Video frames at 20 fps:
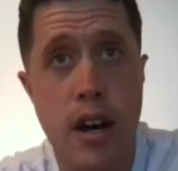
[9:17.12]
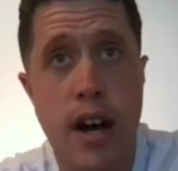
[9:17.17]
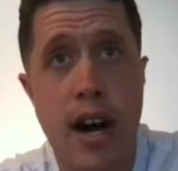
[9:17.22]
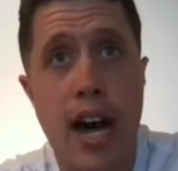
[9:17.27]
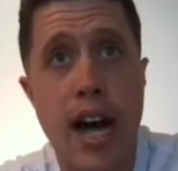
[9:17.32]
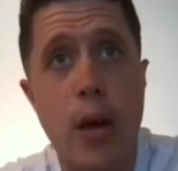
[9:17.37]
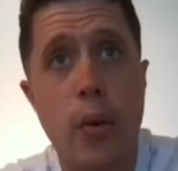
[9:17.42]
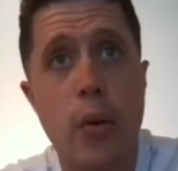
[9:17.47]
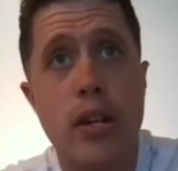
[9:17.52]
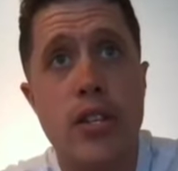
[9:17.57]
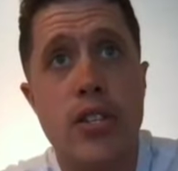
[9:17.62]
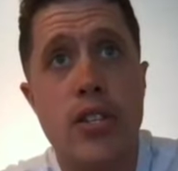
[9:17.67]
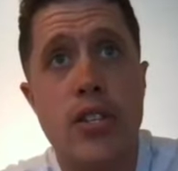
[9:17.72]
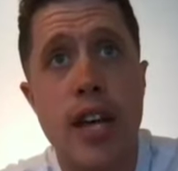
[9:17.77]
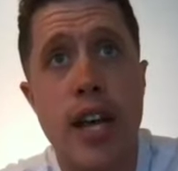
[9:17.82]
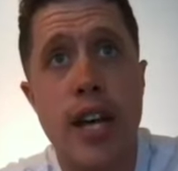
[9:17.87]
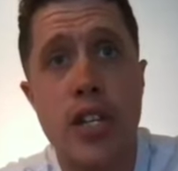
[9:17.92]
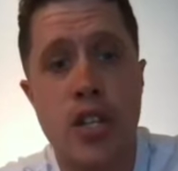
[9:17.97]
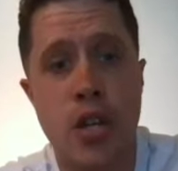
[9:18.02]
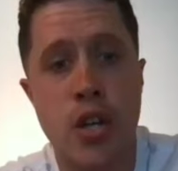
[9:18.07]
I would
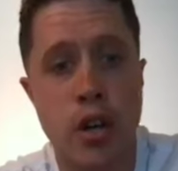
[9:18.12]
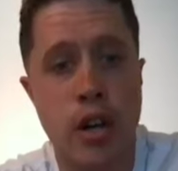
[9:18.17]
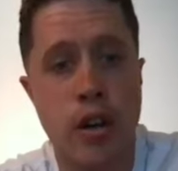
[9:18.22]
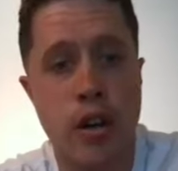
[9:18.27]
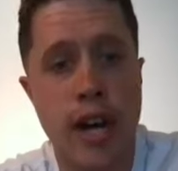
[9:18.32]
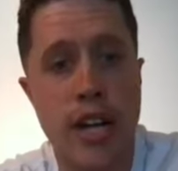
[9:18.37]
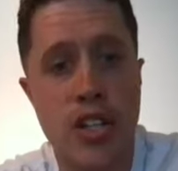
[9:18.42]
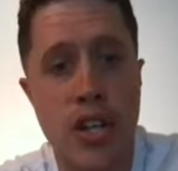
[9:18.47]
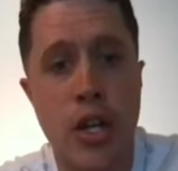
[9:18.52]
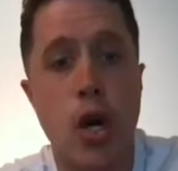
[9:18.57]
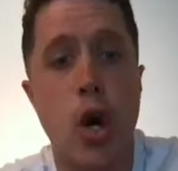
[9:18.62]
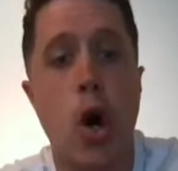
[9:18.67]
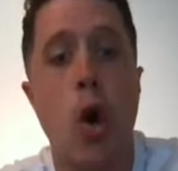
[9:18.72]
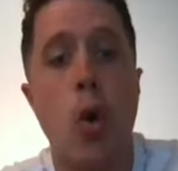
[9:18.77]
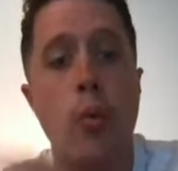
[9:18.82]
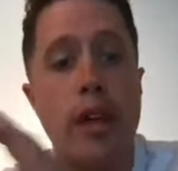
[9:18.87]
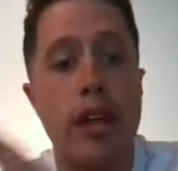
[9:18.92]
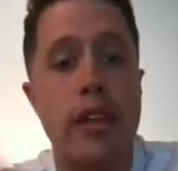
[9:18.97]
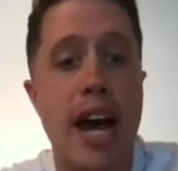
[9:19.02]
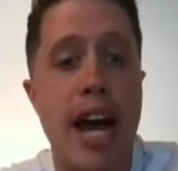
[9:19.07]
say so. You're asking
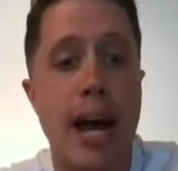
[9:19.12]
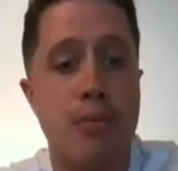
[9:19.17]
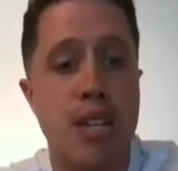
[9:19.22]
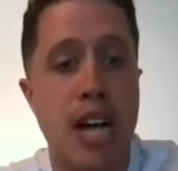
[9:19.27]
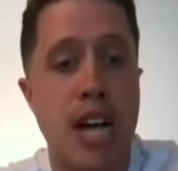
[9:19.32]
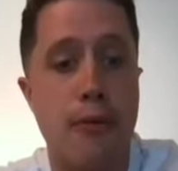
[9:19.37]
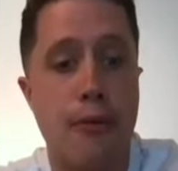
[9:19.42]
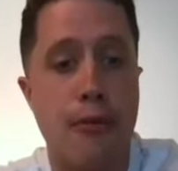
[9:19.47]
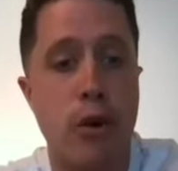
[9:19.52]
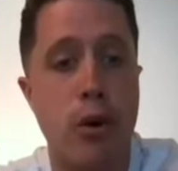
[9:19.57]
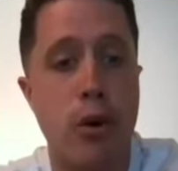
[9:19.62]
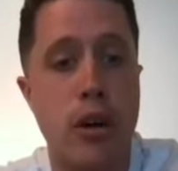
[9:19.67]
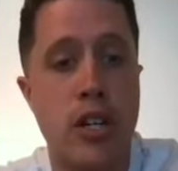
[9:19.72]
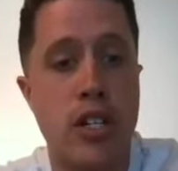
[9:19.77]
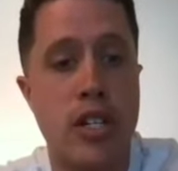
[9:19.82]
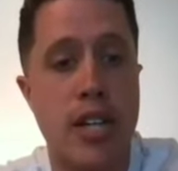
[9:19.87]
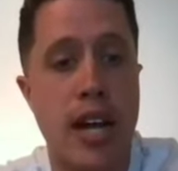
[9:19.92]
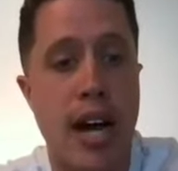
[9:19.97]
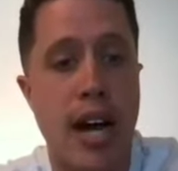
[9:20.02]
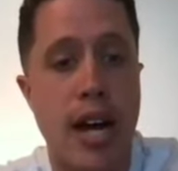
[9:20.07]
only laptop focused.
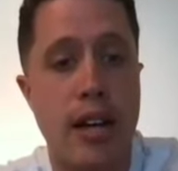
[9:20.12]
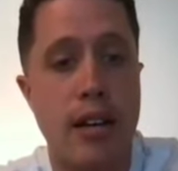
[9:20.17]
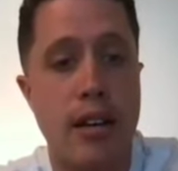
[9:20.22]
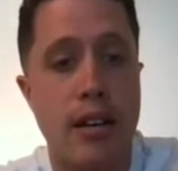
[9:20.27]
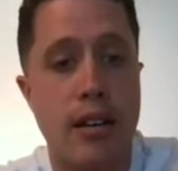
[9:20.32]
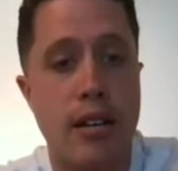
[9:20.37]
Uh, uh,